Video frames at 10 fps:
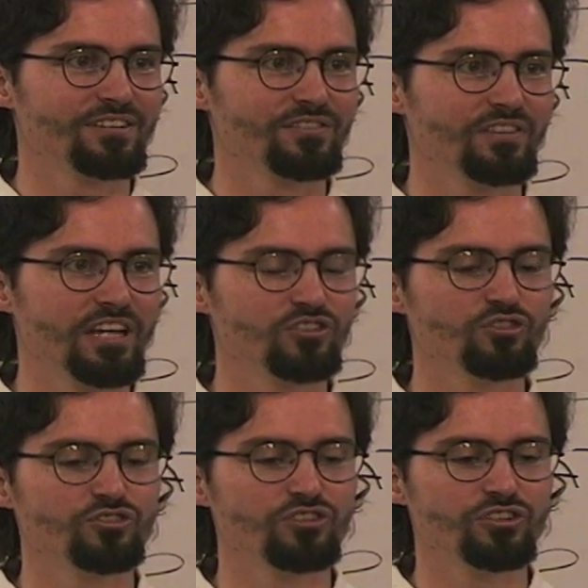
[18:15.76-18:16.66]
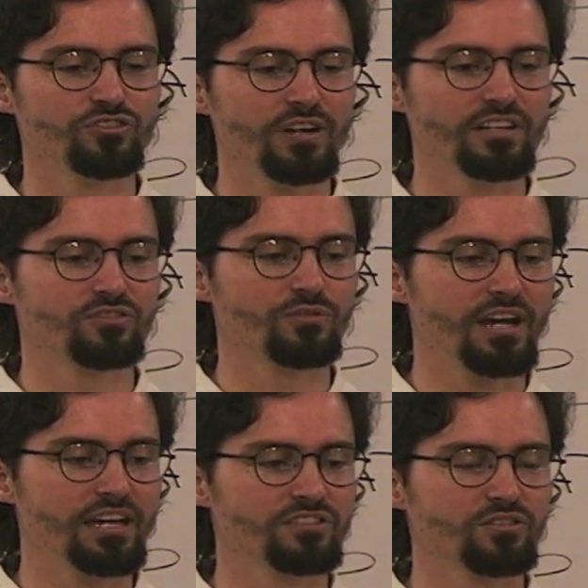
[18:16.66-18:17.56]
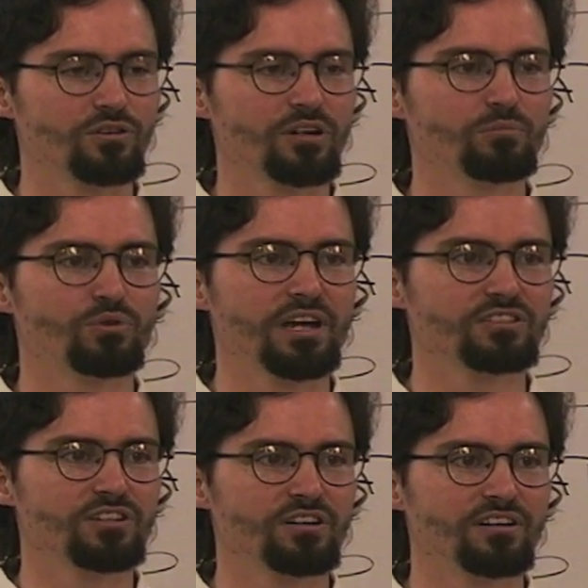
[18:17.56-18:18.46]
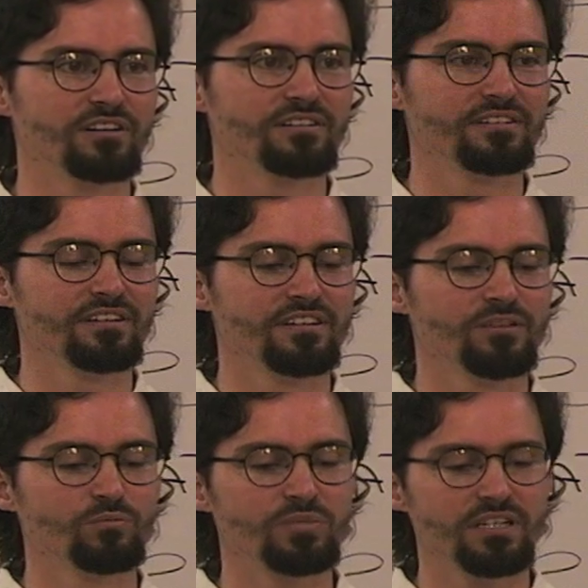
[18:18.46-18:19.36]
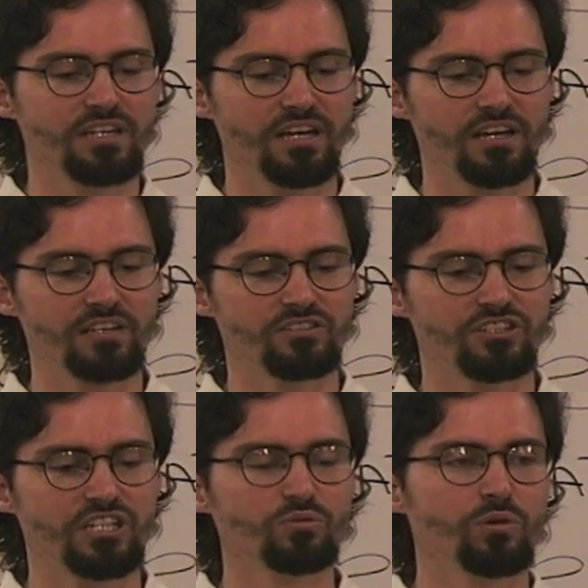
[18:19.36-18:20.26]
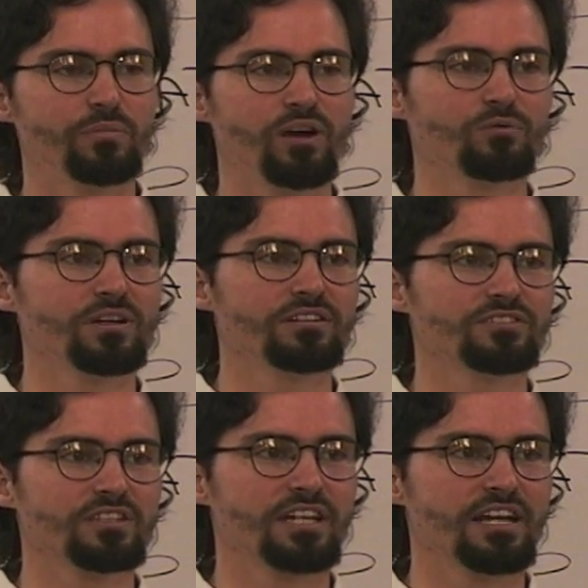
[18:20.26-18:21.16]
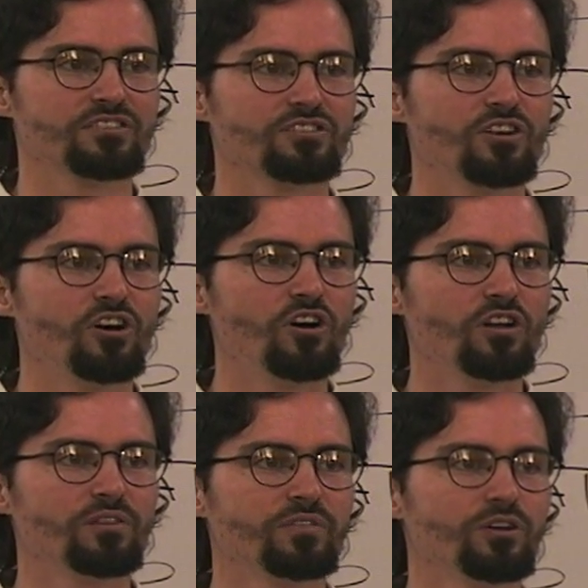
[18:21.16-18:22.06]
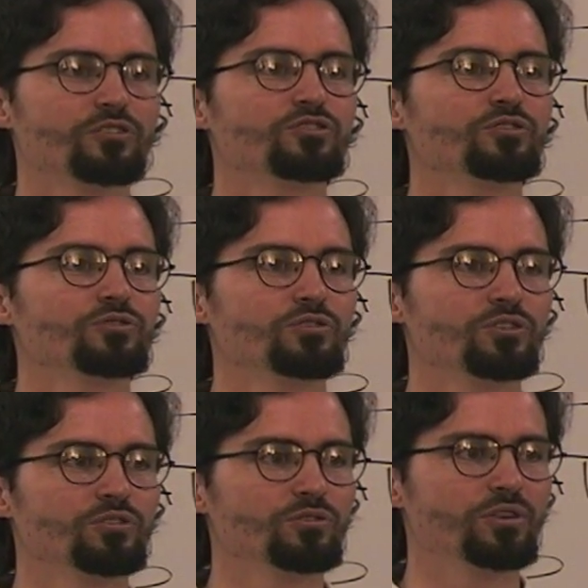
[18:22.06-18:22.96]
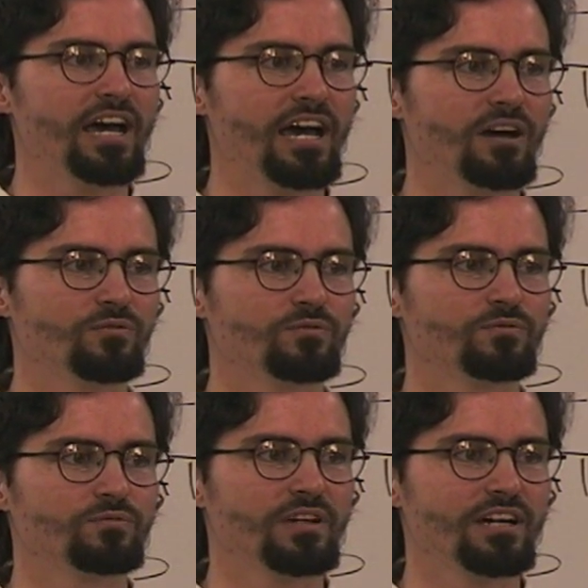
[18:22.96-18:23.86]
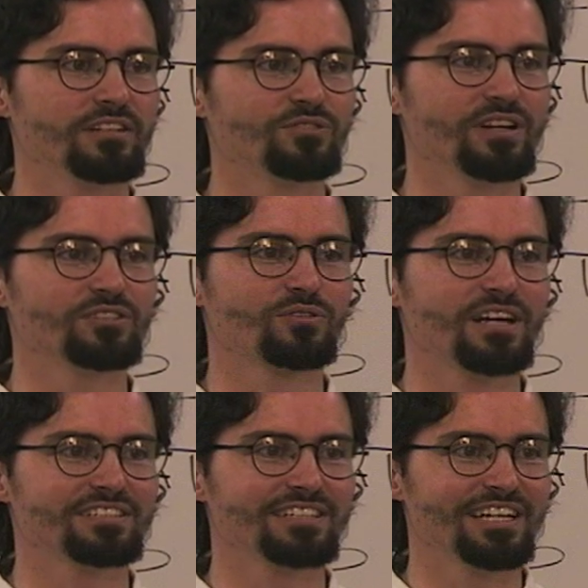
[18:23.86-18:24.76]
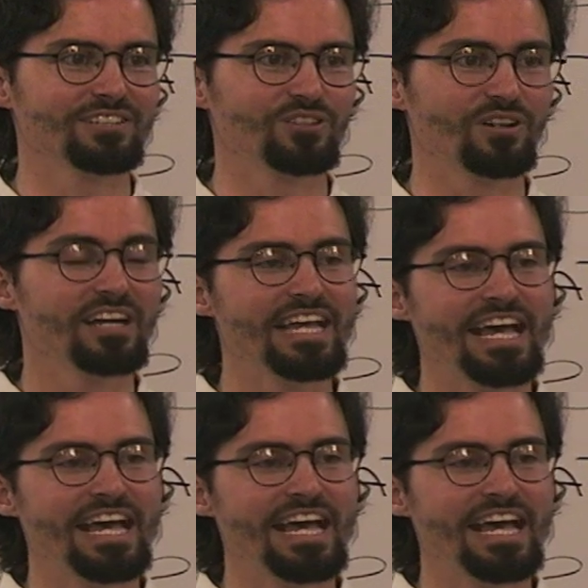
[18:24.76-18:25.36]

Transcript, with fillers: that you should transgress or oppress her, because she will bear witness against all of those who, who have uh, transgressed against her.